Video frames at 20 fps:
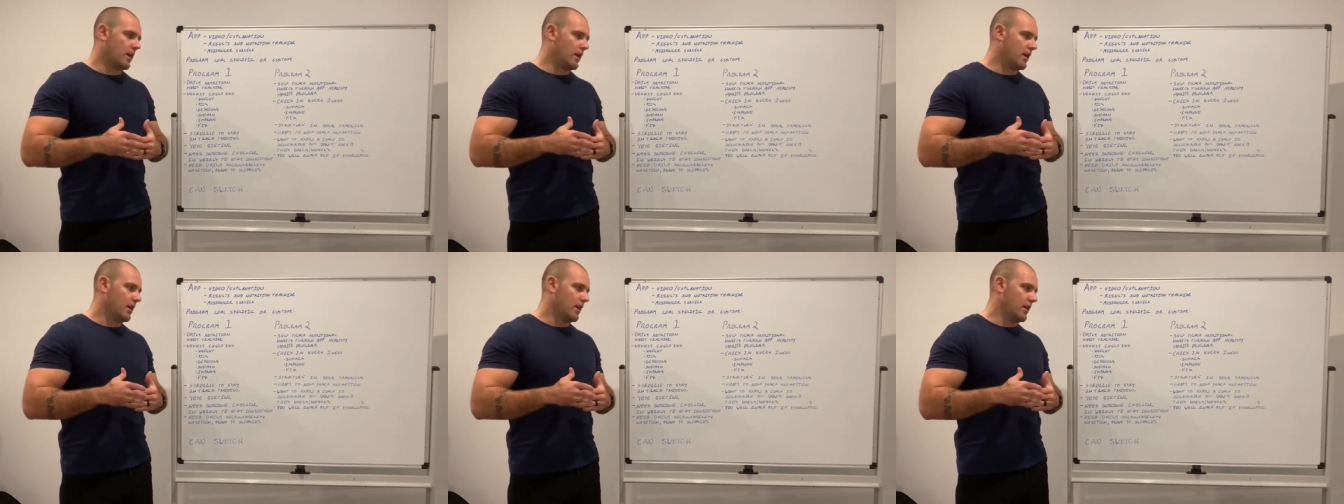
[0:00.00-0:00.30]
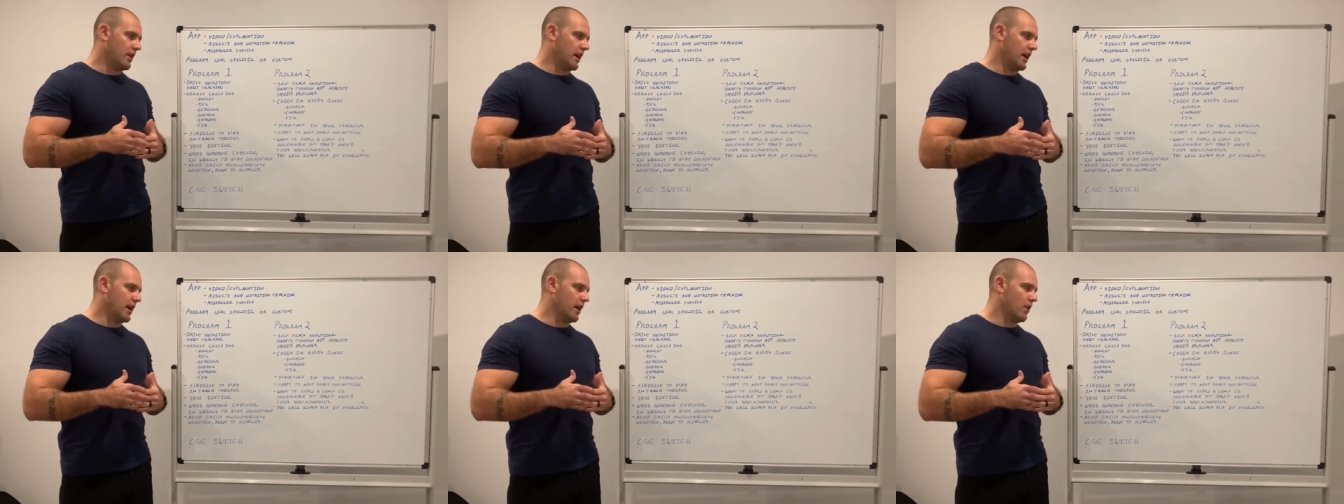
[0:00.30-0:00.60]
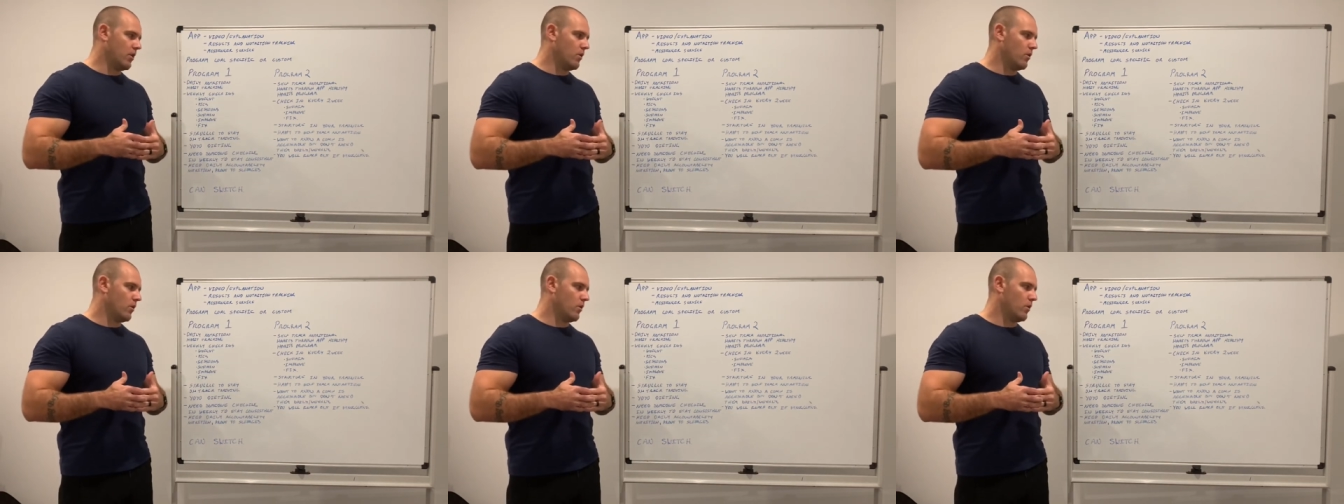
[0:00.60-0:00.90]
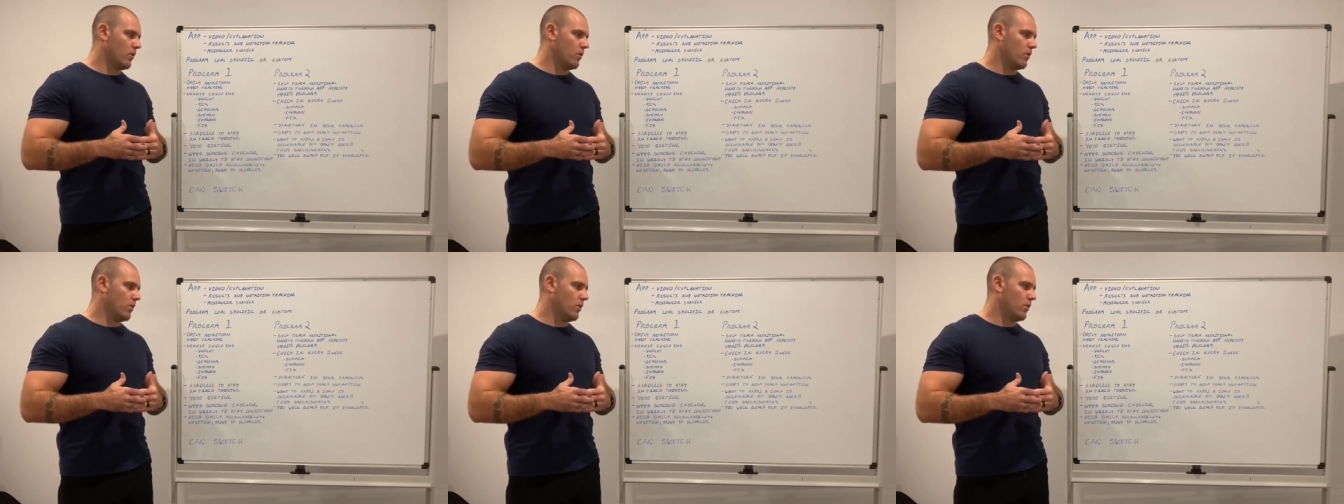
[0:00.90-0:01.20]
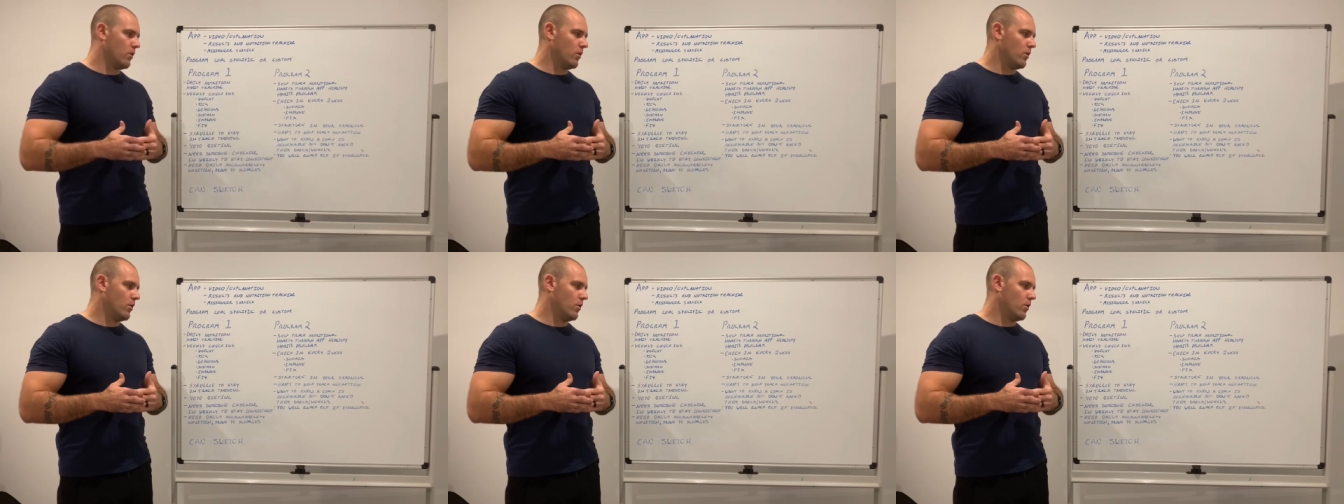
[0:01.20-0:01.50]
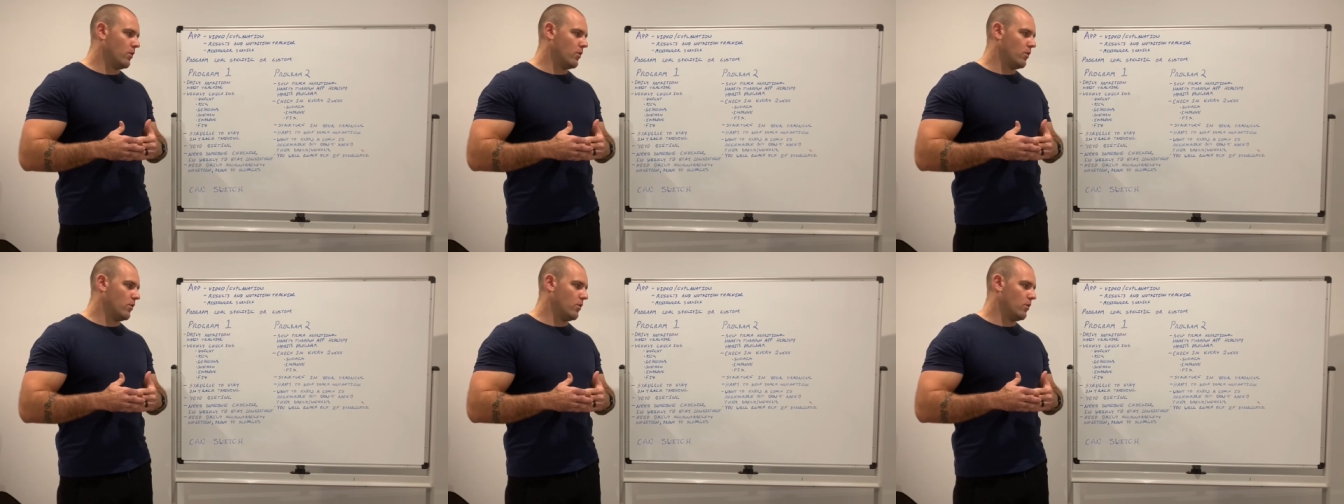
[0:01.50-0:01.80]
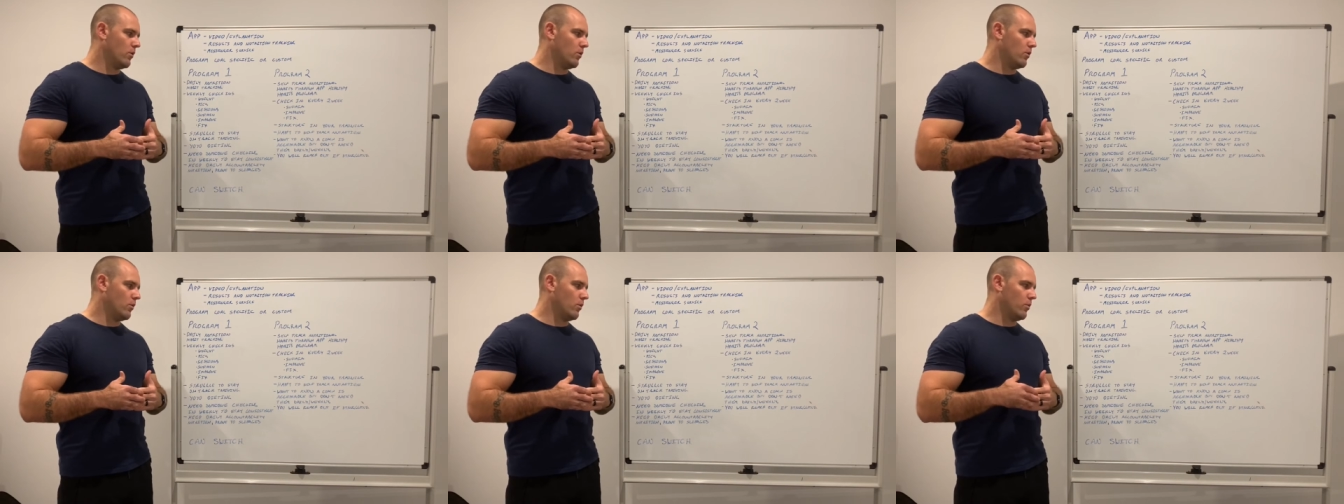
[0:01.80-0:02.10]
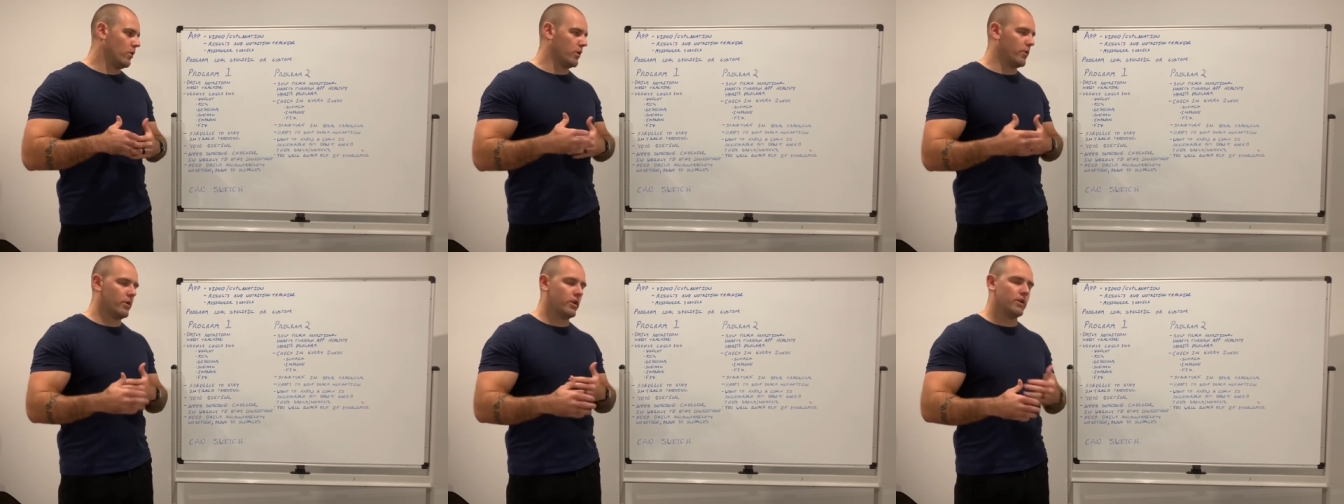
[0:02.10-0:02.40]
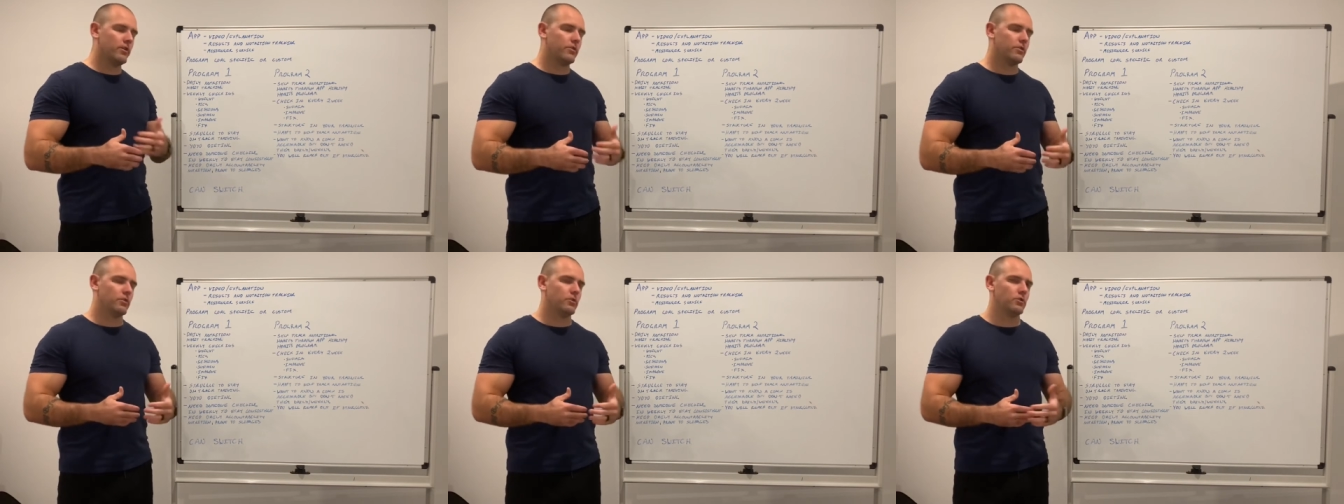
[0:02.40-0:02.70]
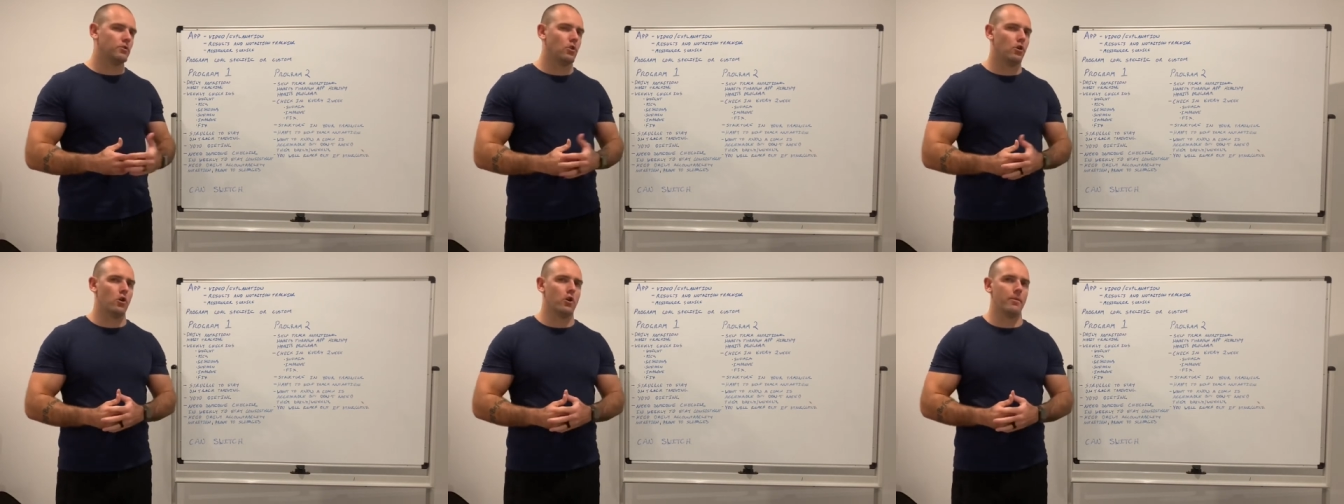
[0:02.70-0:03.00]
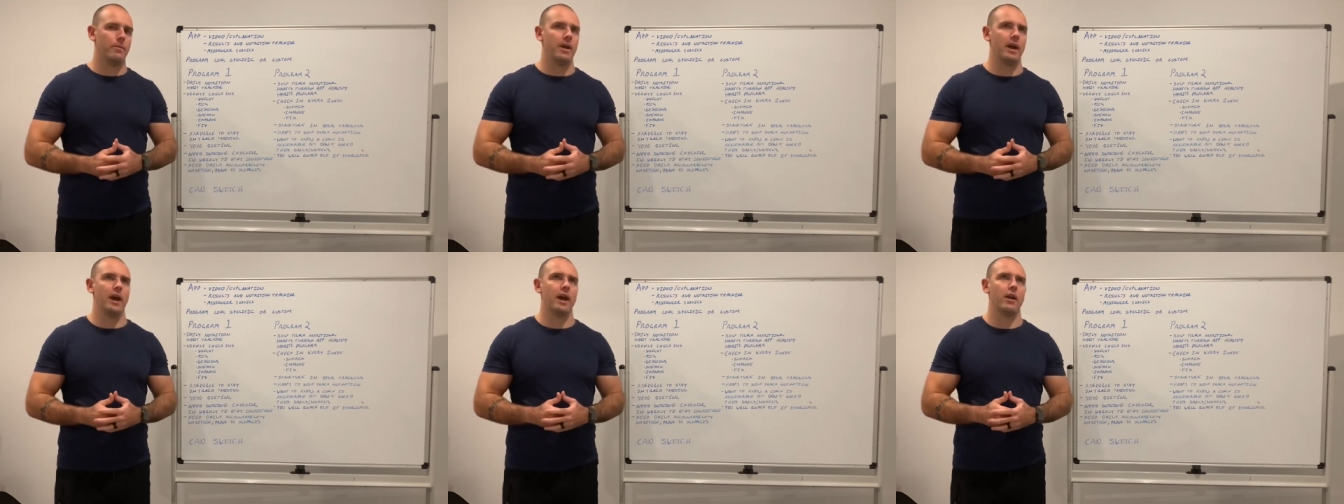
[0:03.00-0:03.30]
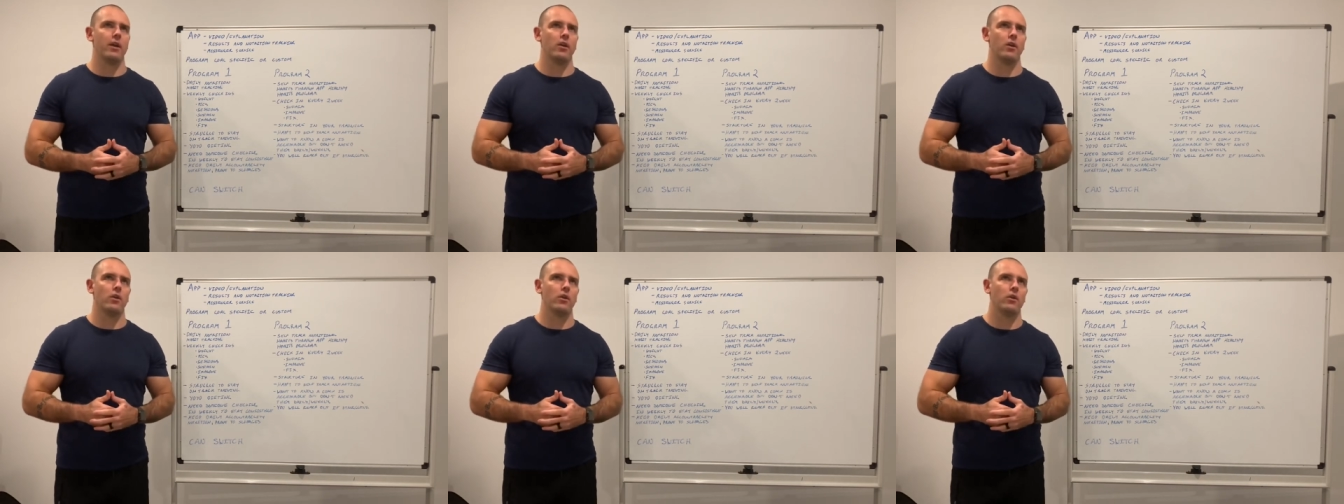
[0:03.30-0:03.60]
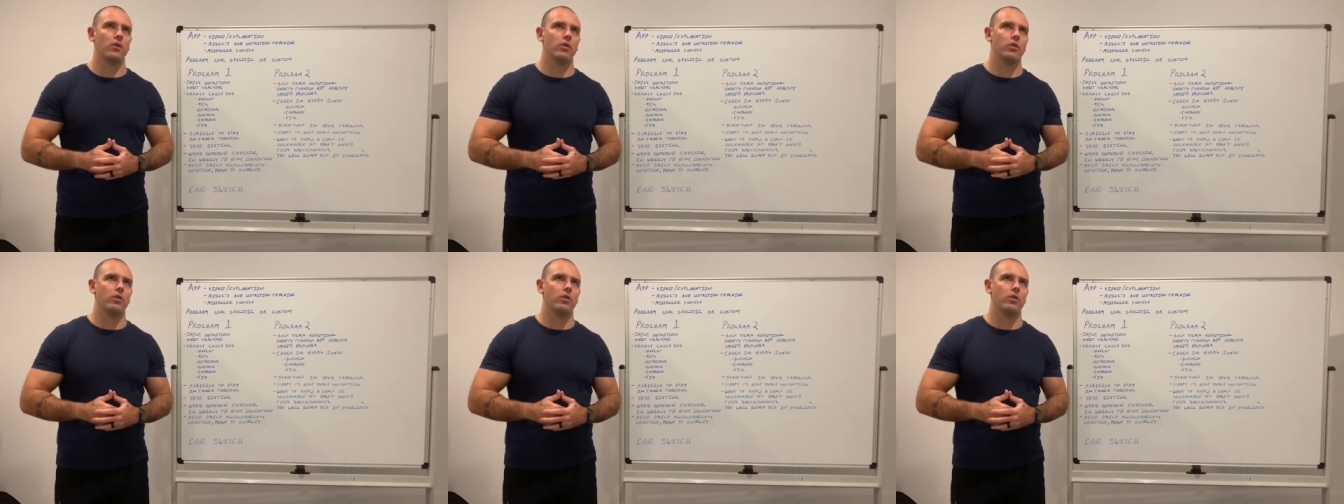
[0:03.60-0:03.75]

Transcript: Now, what I wanna do is talk about